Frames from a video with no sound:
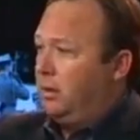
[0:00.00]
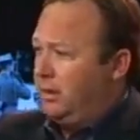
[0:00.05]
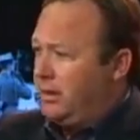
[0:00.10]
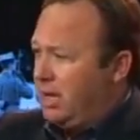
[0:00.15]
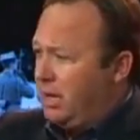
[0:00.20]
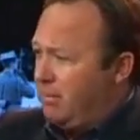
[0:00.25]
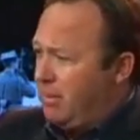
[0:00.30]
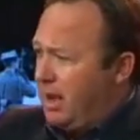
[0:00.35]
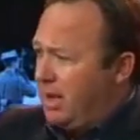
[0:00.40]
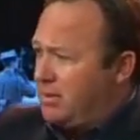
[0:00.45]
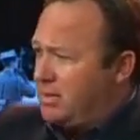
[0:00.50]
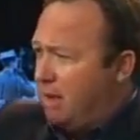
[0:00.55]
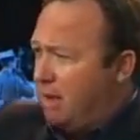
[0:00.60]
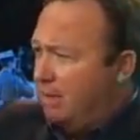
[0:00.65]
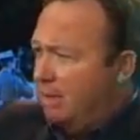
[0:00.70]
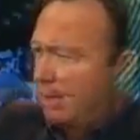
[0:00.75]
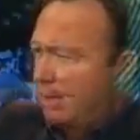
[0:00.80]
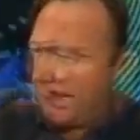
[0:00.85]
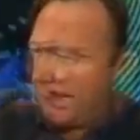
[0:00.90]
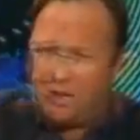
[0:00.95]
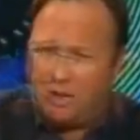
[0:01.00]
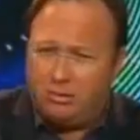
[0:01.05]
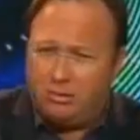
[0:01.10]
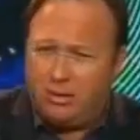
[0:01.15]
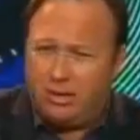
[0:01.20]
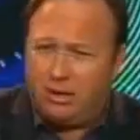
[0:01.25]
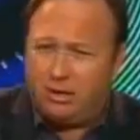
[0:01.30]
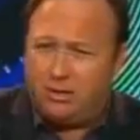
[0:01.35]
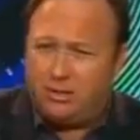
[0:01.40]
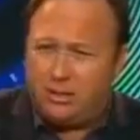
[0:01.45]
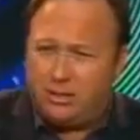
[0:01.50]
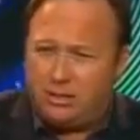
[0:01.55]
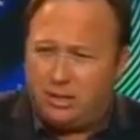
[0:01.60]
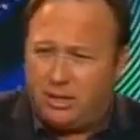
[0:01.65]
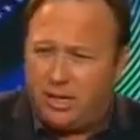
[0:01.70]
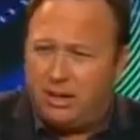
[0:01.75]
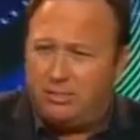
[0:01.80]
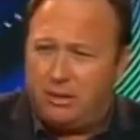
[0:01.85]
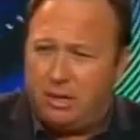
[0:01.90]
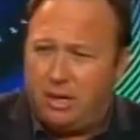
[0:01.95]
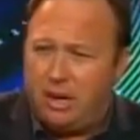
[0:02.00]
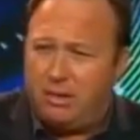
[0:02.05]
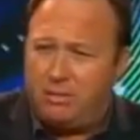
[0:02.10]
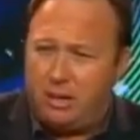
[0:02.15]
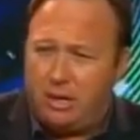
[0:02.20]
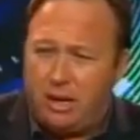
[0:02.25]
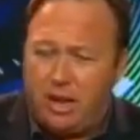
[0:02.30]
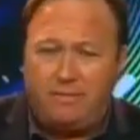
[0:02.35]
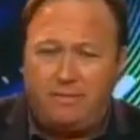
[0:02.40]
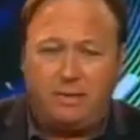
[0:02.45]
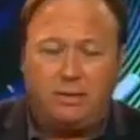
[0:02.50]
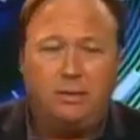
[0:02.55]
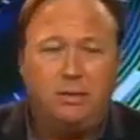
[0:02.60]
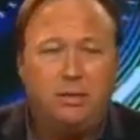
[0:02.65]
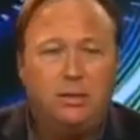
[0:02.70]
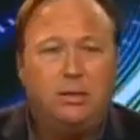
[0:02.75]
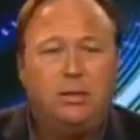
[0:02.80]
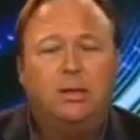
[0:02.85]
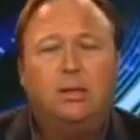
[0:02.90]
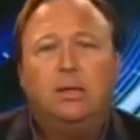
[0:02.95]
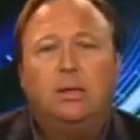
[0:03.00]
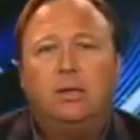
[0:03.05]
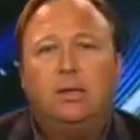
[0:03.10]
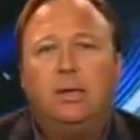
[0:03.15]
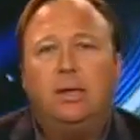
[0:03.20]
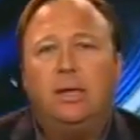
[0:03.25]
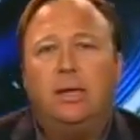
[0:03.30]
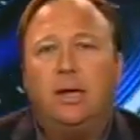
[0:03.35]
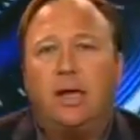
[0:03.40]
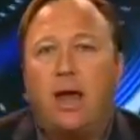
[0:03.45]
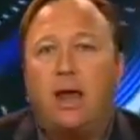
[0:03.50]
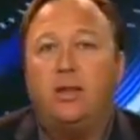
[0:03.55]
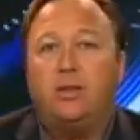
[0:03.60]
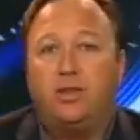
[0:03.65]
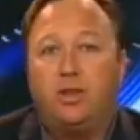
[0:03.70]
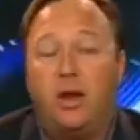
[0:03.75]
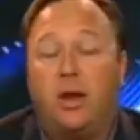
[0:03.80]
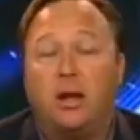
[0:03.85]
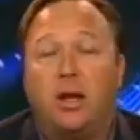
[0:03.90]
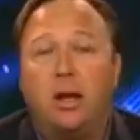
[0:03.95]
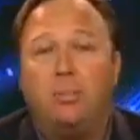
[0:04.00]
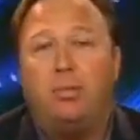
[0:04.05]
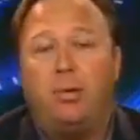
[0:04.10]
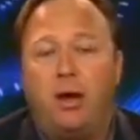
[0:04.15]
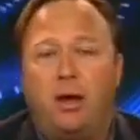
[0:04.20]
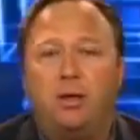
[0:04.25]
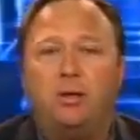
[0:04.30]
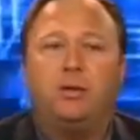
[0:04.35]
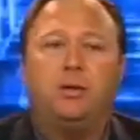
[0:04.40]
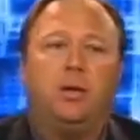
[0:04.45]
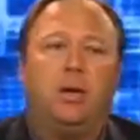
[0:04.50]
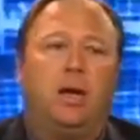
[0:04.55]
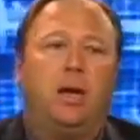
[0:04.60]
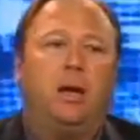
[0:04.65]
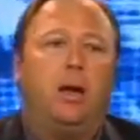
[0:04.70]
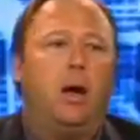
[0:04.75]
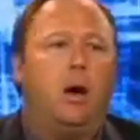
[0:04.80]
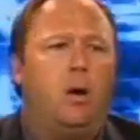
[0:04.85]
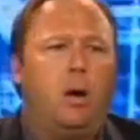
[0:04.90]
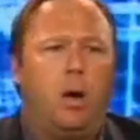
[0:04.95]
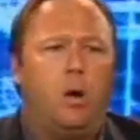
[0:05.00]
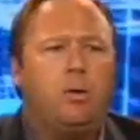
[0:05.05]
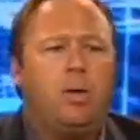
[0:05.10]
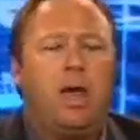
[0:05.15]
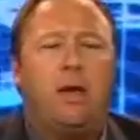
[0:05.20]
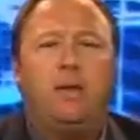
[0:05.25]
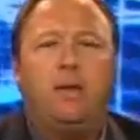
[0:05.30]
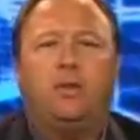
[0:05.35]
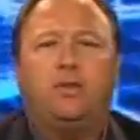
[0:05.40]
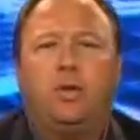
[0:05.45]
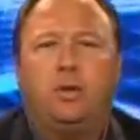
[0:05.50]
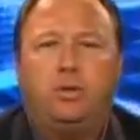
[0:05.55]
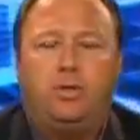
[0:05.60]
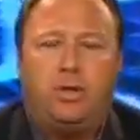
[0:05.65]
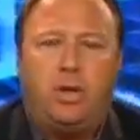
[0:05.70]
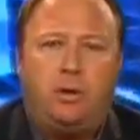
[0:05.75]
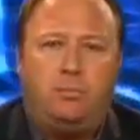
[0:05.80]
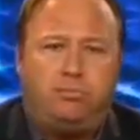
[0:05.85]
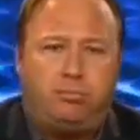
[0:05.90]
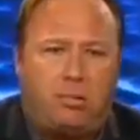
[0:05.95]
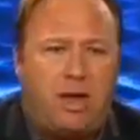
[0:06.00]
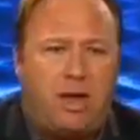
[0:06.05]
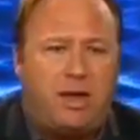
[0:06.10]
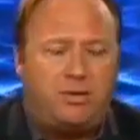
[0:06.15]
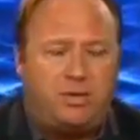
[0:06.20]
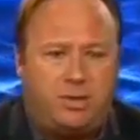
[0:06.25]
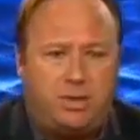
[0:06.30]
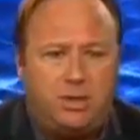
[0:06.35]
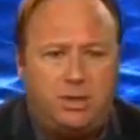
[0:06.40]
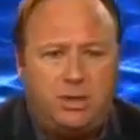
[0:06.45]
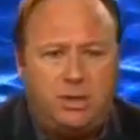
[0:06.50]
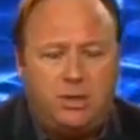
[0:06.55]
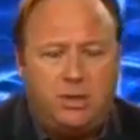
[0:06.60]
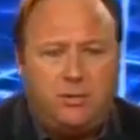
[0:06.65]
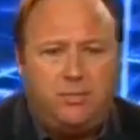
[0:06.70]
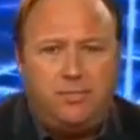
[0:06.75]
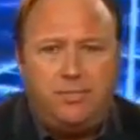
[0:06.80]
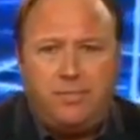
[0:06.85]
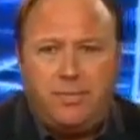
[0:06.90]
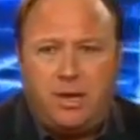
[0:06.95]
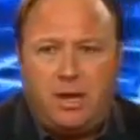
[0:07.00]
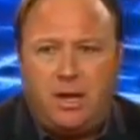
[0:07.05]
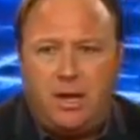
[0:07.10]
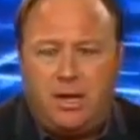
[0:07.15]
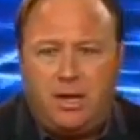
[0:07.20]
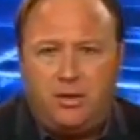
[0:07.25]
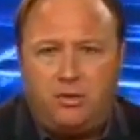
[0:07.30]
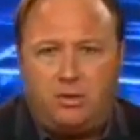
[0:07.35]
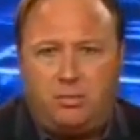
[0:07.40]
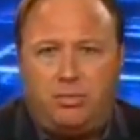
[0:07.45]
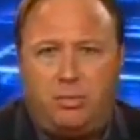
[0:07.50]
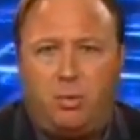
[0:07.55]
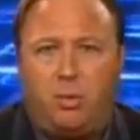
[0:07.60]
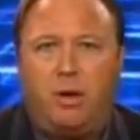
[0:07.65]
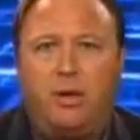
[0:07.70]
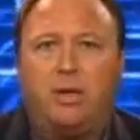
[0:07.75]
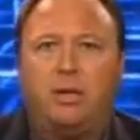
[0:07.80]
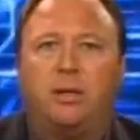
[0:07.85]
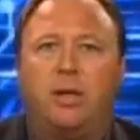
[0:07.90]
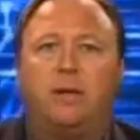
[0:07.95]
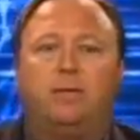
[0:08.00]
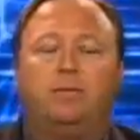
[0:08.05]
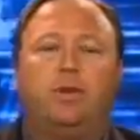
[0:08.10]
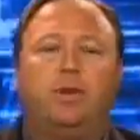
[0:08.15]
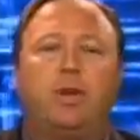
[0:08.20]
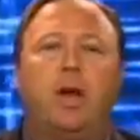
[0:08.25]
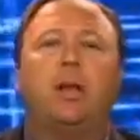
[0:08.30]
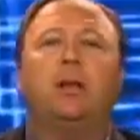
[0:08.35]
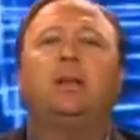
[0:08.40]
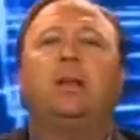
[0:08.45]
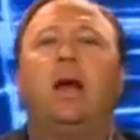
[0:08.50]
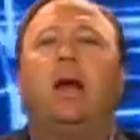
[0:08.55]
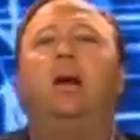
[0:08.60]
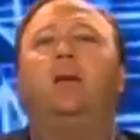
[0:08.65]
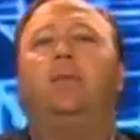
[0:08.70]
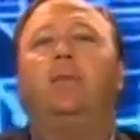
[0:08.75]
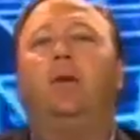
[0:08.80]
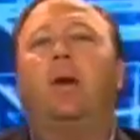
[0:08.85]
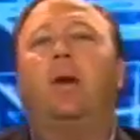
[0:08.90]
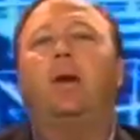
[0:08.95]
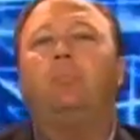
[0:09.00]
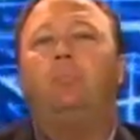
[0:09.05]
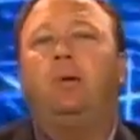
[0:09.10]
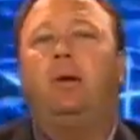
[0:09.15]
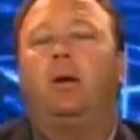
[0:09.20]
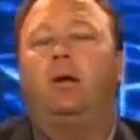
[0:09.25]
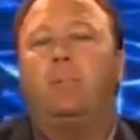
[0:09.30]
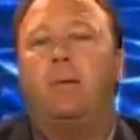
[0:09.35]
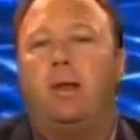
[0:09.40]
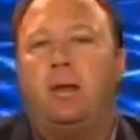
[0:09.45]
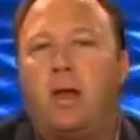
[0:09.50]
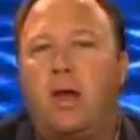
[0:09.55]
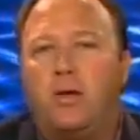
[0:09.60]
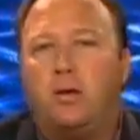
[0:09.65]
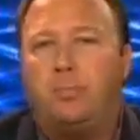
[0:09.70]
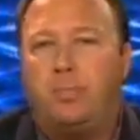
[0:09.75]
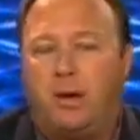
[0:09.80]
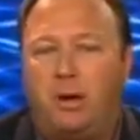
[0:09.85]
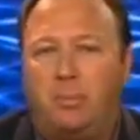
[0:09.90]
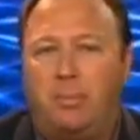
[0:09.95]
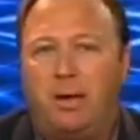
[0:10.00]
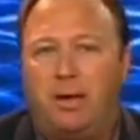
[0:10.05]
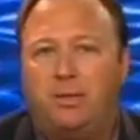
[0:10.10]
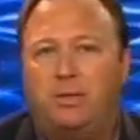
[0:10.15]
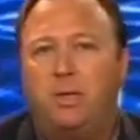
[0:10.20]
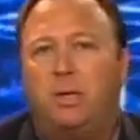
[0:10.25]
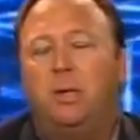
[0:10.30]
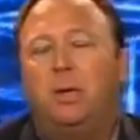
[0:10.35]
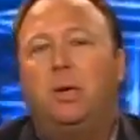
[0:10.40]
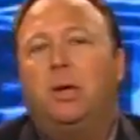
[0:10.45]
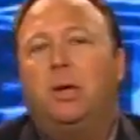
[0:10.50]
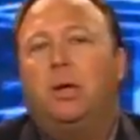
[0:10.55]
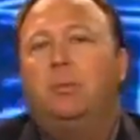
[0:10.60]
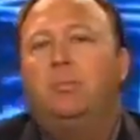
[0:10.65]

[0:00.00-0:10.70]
looking at my atomic clock over there, it says 11/11/11, and it kind of snuck up on us. Yeah, the Associated Press is reporting that they've shut down the Great Pyramid and other pyramids